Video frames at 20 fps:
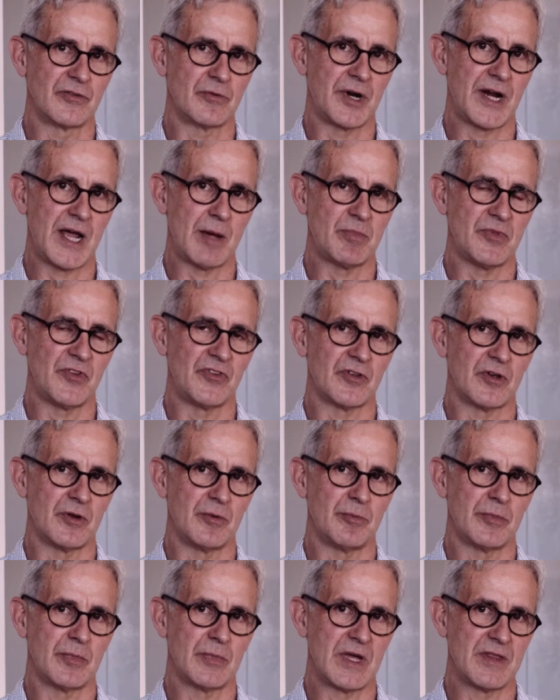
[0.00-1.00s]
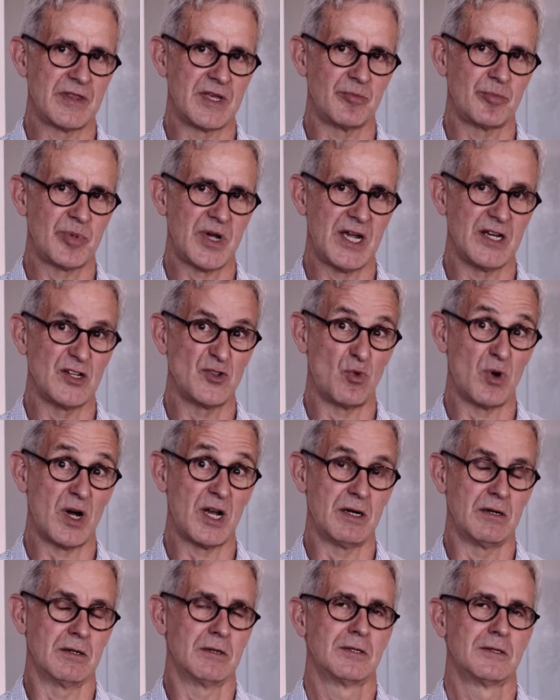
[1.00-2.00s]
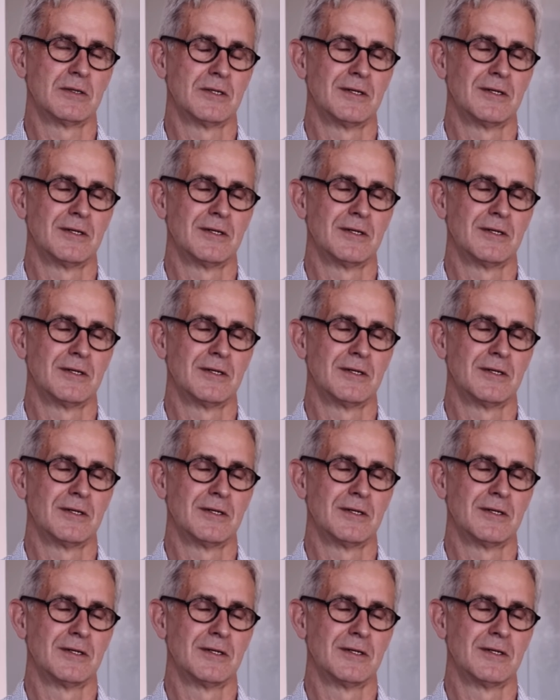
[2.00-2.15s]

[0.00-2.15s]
what happens on, I think, page one